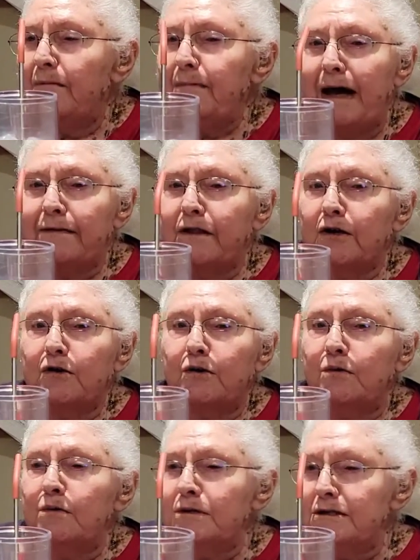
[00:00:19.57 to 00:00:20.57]
about the
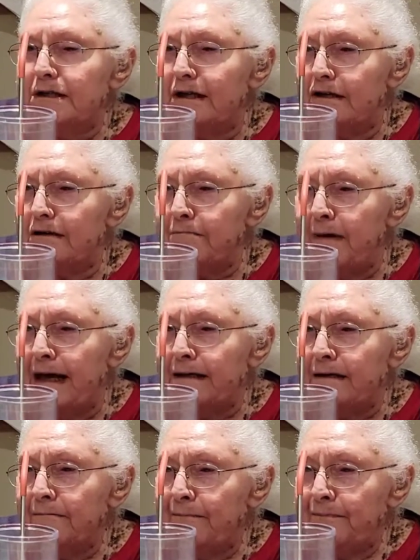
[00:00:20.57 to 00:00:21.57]
kooks that you
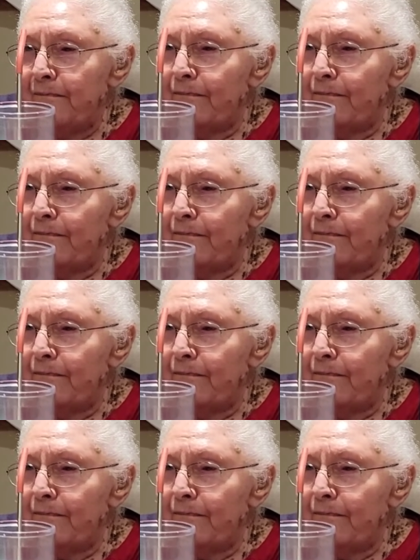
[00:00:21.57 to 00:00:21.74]
met